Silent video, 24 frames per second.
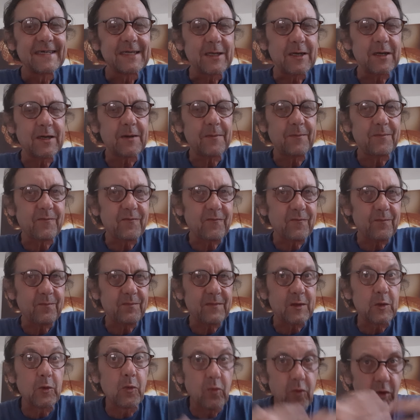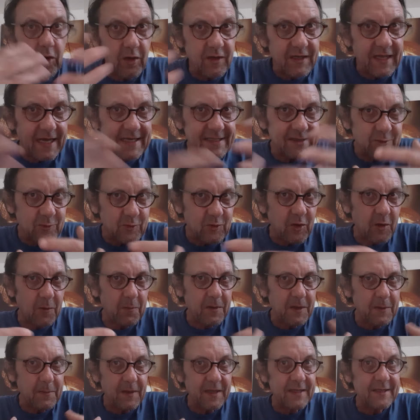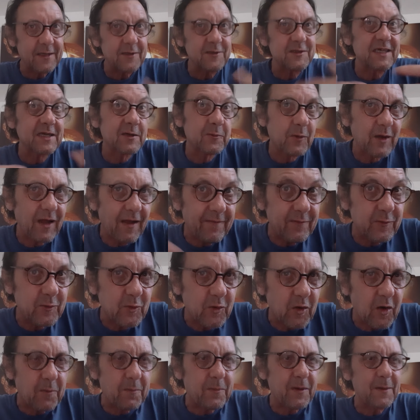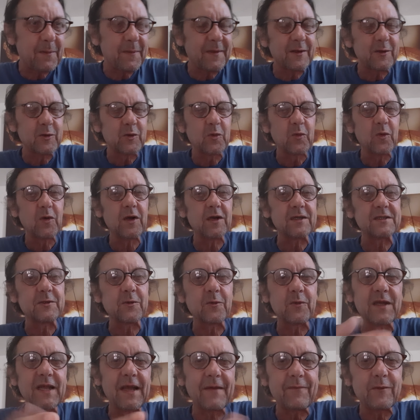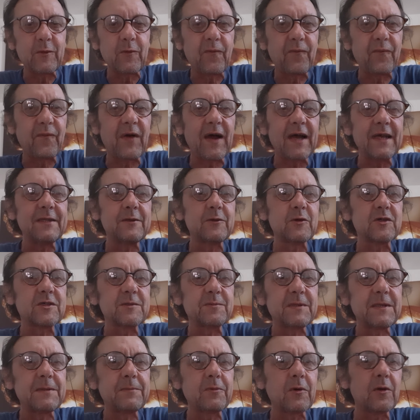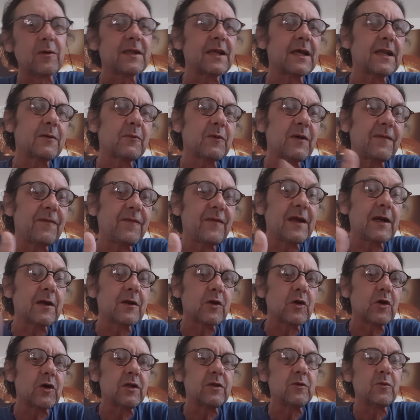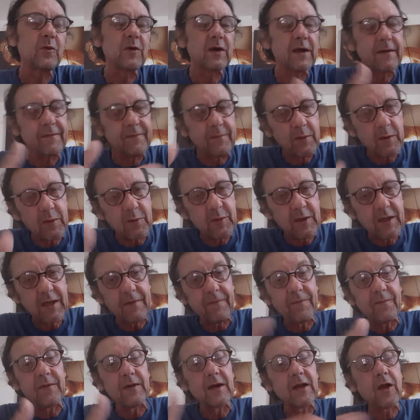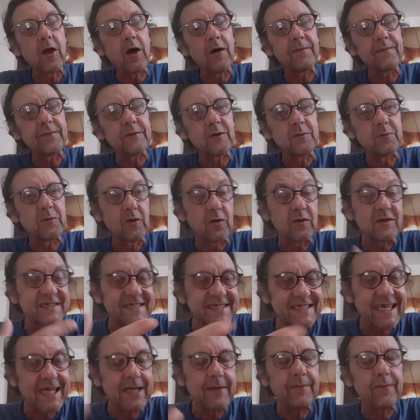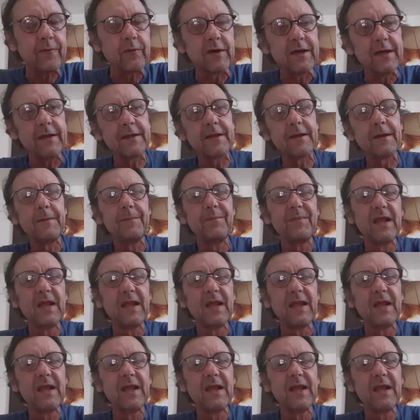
The world has to complement us, and we have to complement the world. So we have to find those people that we feel good with, or we can feel comfortable, safe with.